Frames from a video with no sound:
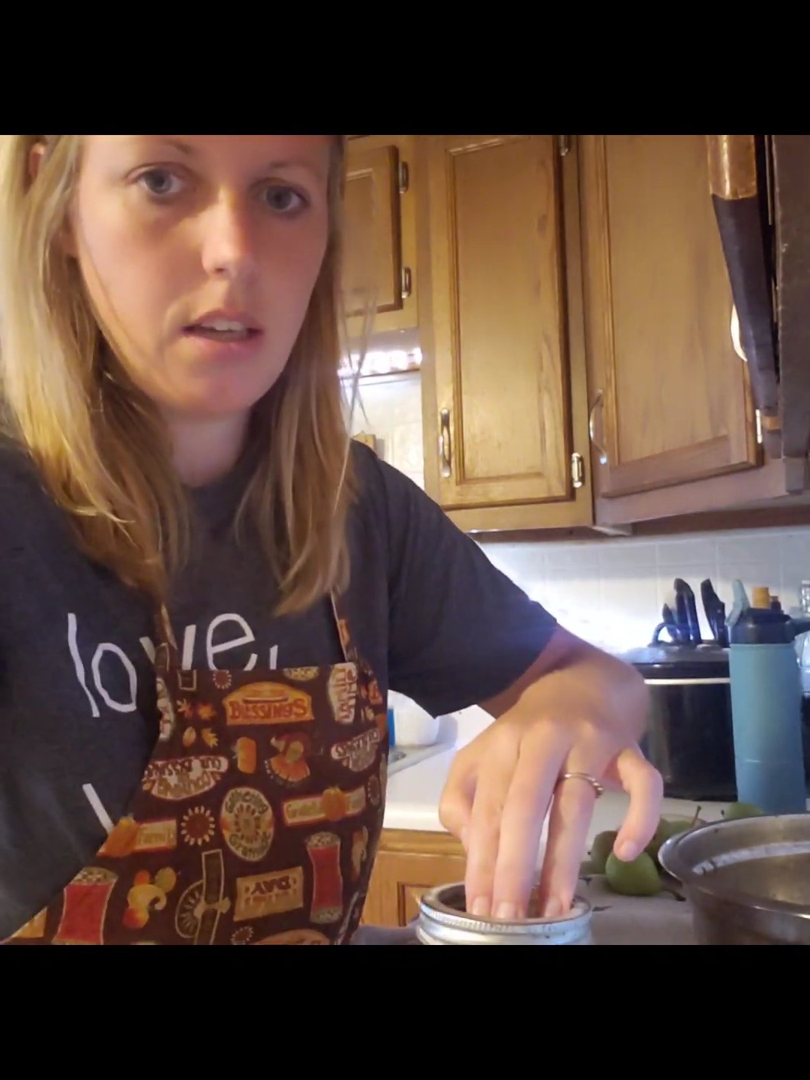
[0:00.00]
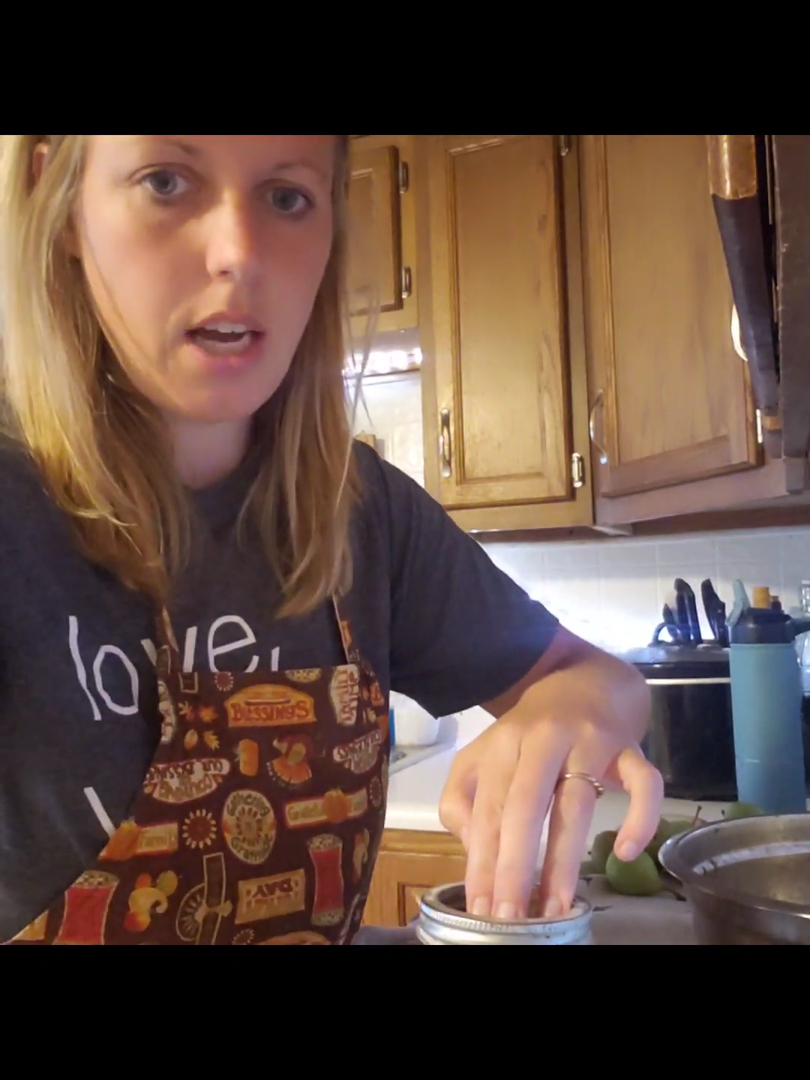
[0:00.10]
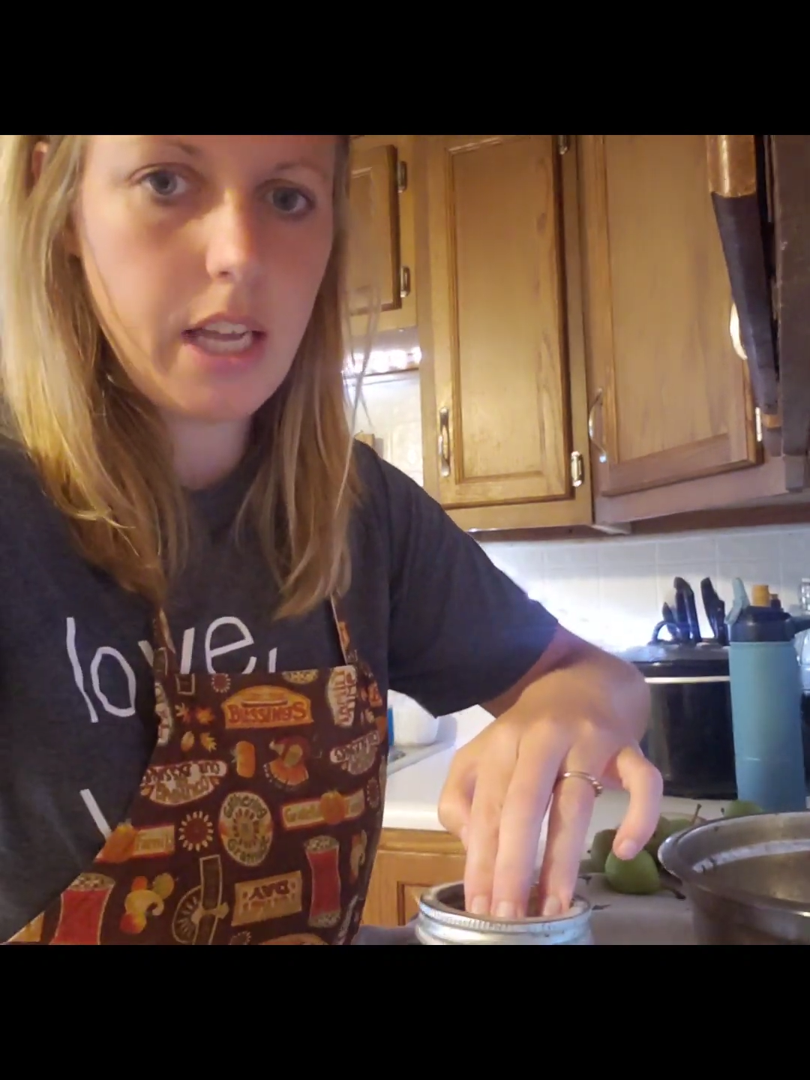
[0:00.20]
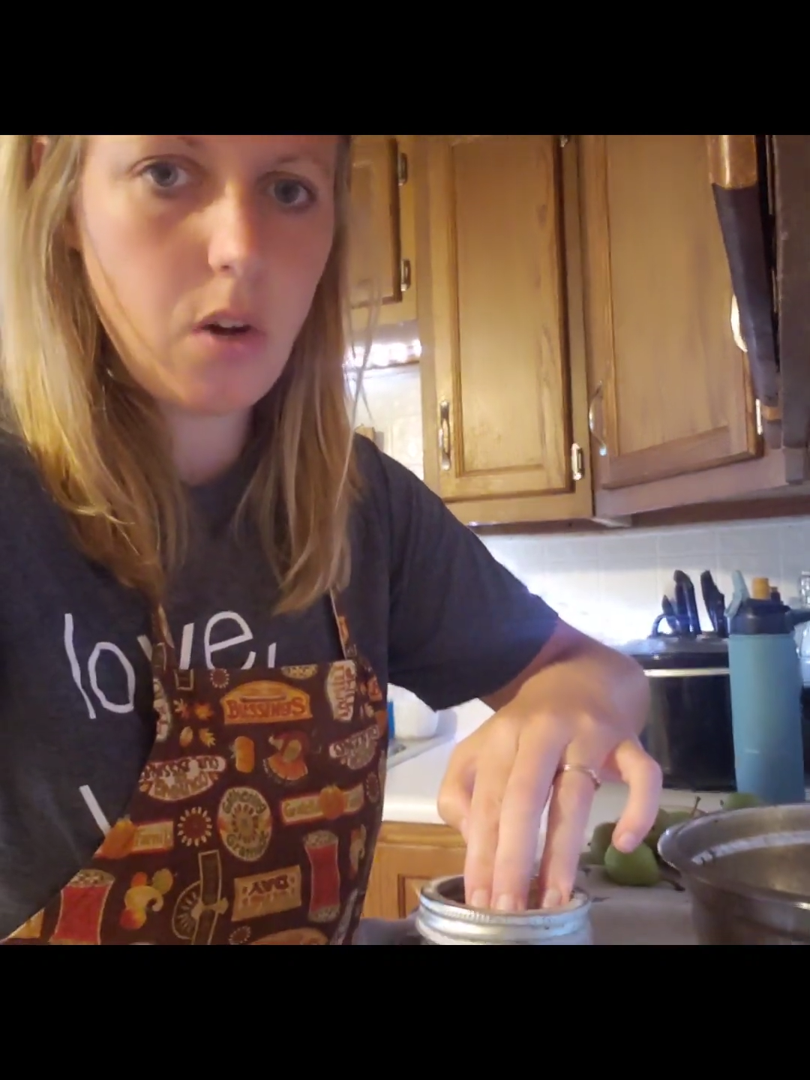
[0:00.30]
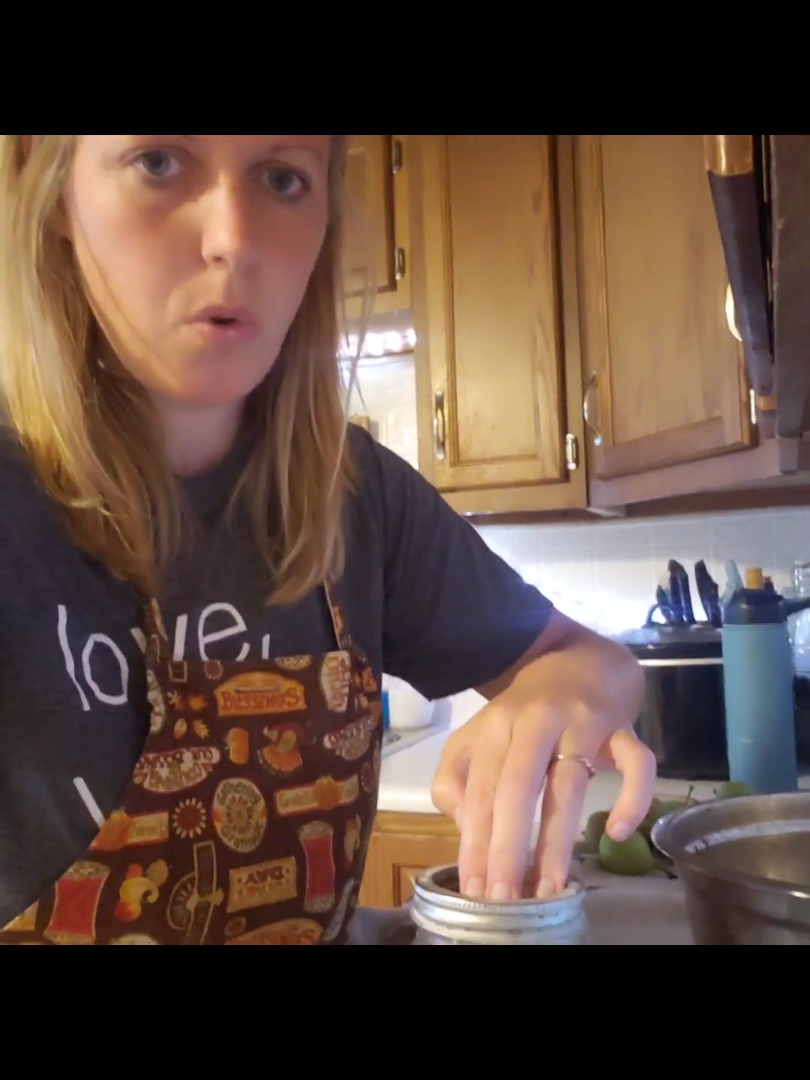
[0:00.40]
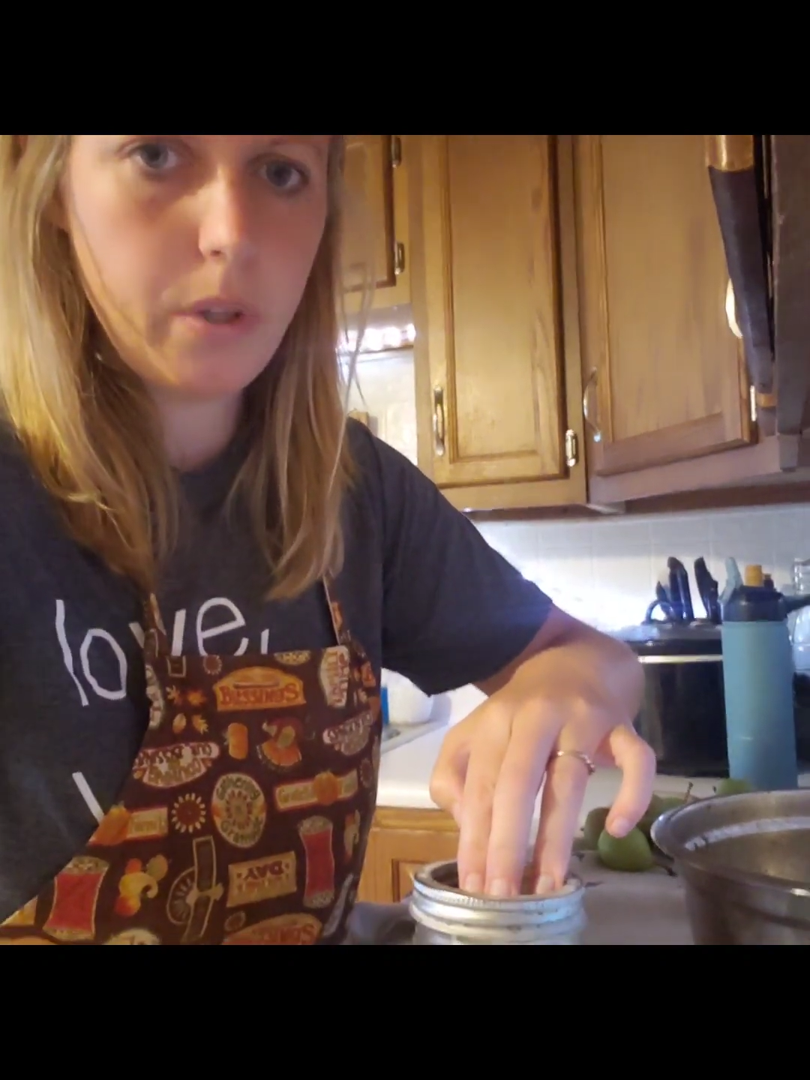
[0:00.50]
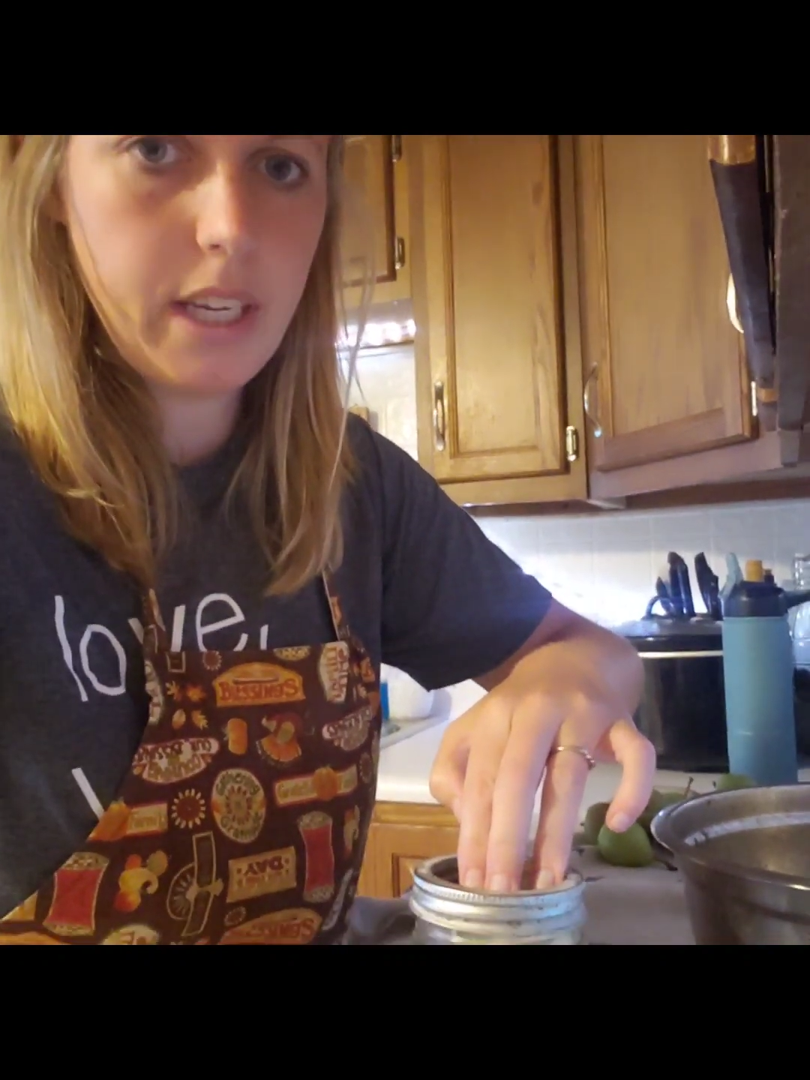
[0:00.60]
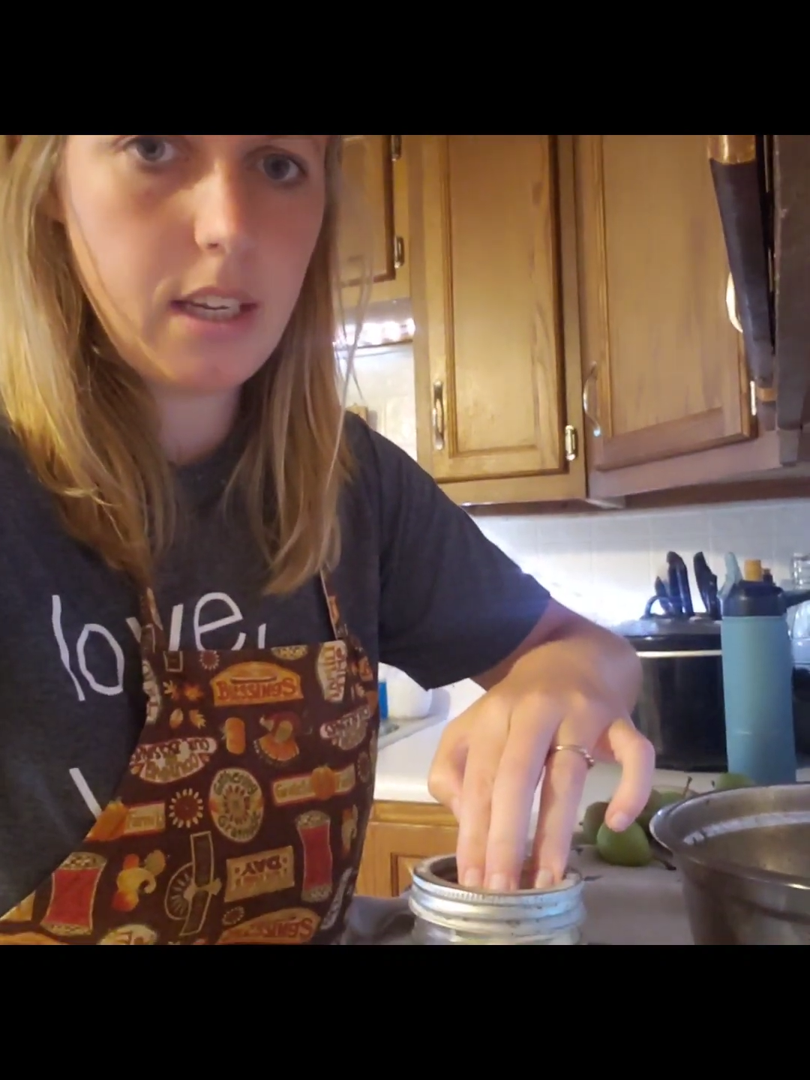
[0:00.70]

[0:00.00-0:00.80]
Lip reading: I hold it